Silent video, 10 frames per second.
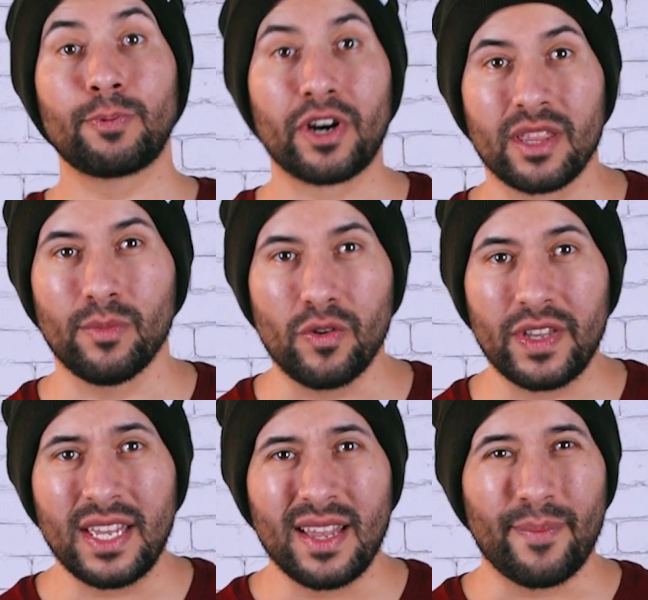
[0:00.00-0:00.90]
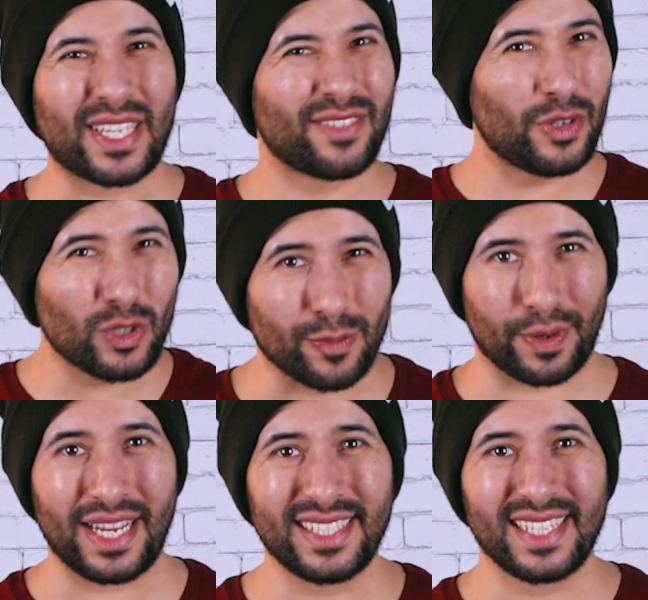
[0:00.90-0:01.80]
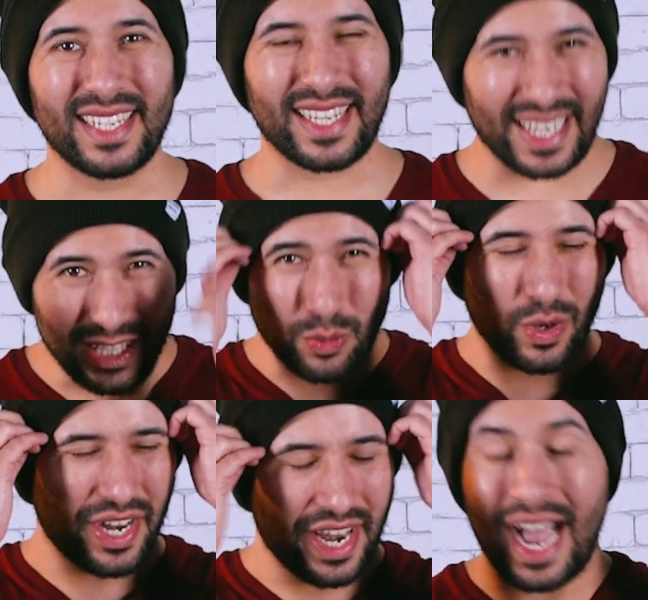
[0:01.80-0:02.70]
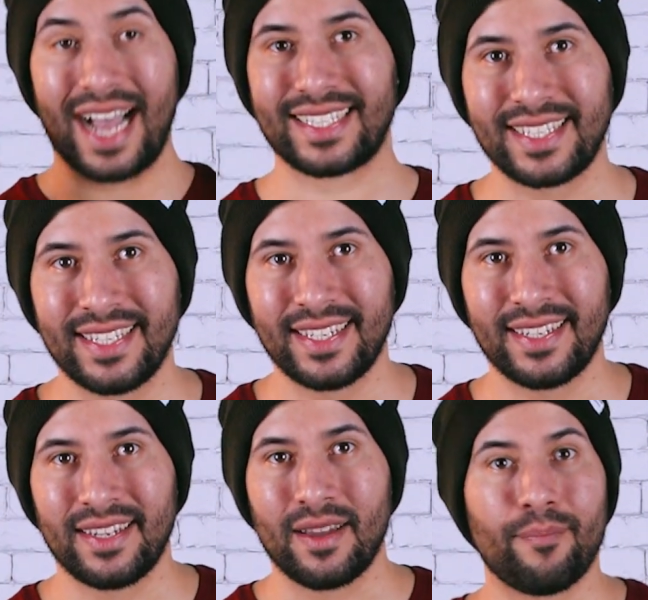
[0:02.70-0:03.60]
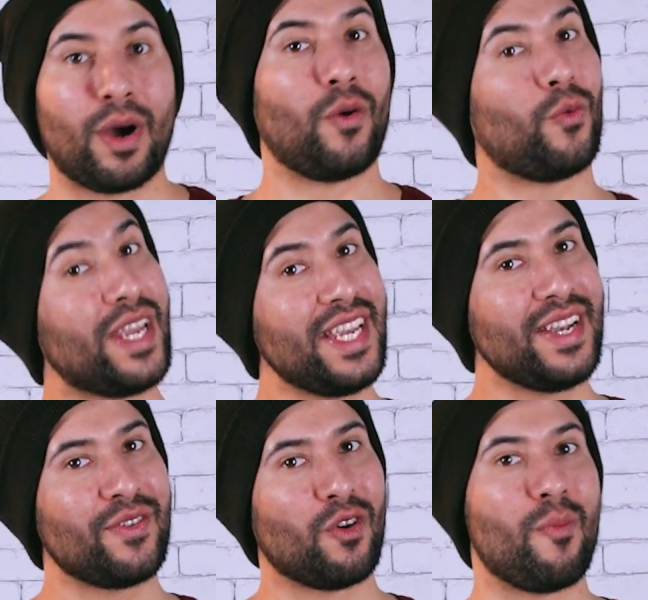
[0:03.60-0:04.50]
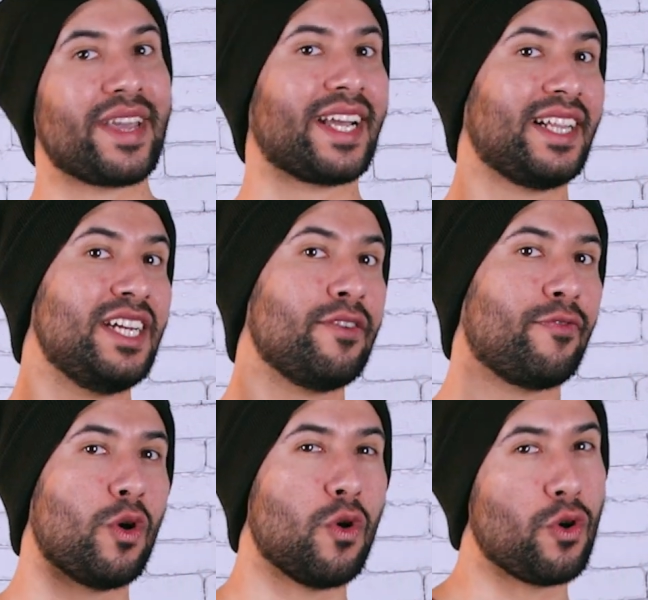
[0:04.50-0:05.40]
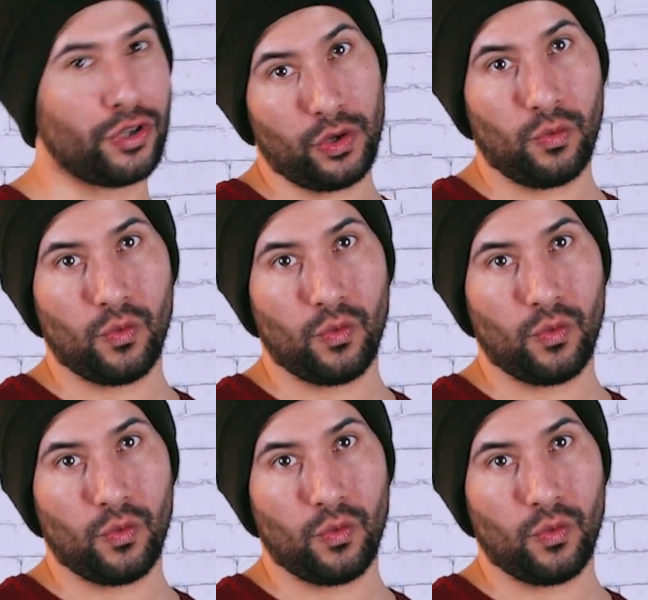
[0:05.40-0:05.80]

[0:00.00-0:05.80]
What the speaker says: part of the movie makes viewers' brains get into a knot. But we will make it clear for you.